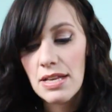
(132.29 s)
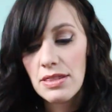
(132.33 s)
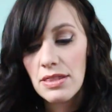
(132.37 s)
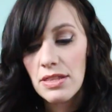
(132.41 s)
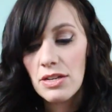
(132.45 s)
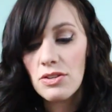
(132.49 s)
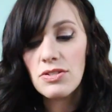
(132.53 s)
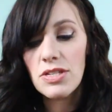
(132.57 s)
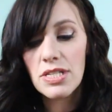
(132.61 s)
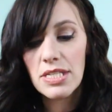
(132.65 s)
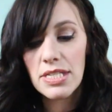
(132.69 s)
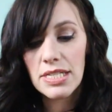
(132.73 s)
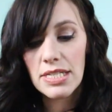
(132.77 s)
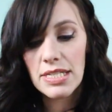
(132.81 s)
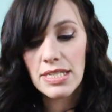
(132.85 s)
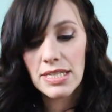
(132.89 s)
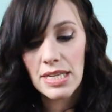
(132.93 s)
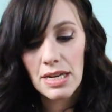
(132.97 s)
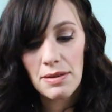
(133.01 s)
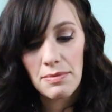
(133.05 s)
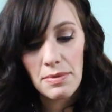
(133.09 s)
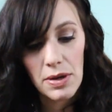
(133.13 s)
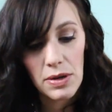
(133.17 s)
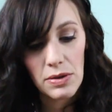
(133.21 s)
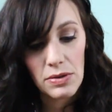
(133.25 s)
There's a
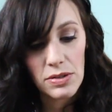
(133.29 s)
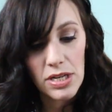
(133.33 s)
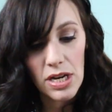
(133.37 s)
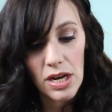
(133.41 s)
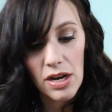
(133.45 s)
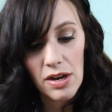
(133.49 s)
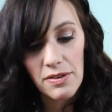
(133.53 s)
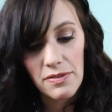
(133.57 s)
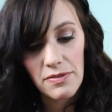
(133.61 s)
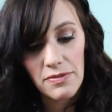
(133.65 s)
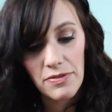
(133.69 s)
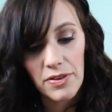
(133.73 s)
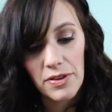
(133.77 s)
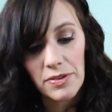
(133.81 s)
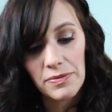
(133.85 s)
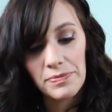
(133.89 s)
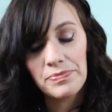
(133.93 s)
decent amount of